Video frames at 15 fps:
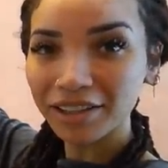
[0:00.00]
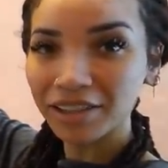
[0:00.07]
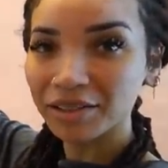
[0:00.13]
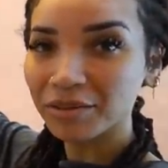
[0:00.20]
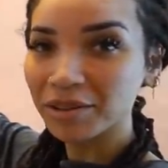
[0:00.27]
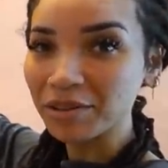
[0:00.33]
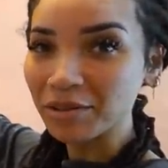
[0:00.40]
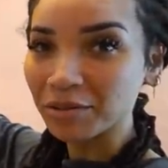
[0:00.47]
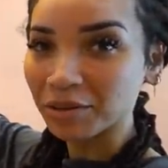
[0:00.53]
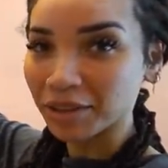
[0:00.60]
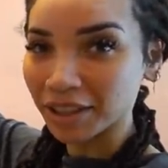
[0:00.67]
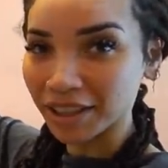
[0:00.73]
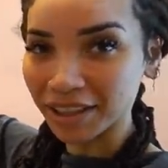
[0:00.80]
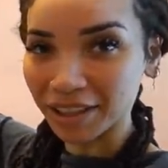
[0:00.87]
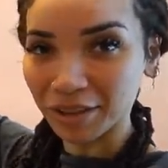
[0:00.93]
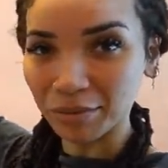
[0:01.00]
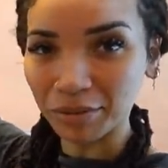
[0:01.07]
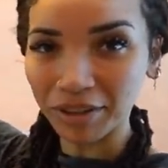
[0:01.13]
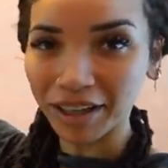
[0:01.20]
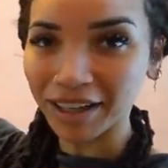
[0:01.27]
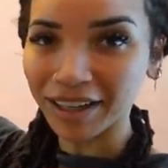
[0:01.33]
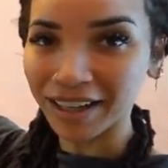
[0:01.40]
this one's really
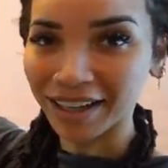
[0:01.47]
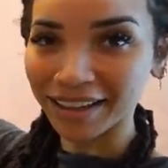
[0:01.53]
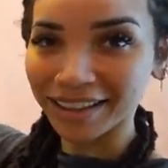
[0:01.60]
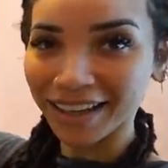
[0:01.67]
pretty.